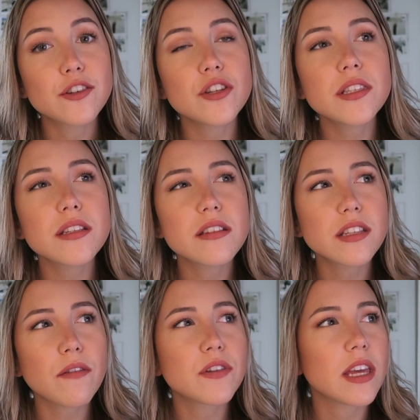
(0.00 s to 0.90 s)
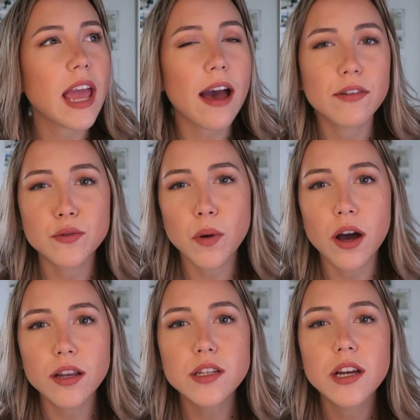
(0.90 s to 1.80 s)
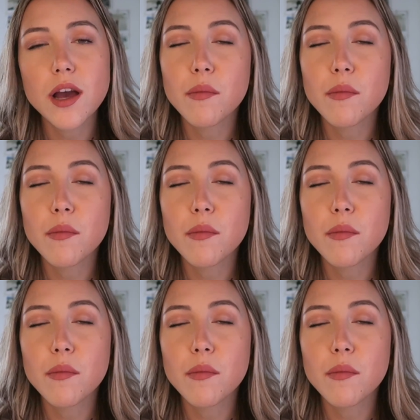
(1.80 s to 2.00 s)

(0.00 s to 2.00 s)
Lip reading: just stuff to like have us bond.